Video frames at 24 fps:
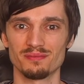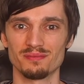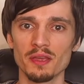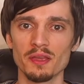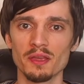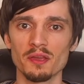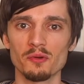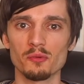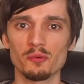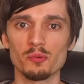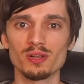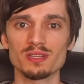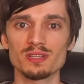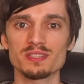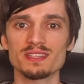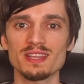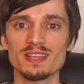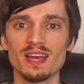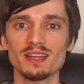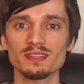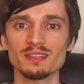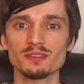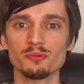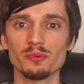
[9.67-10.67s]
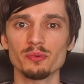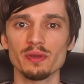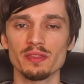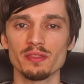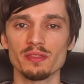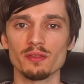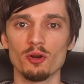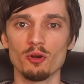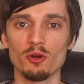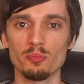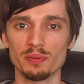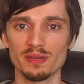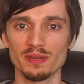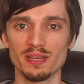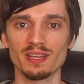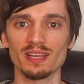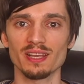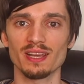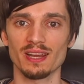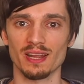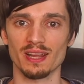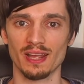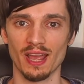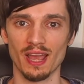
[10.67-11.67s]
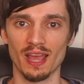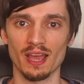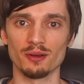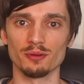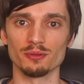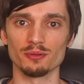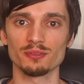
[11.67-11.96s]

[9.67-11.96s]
We'll start with opening an account,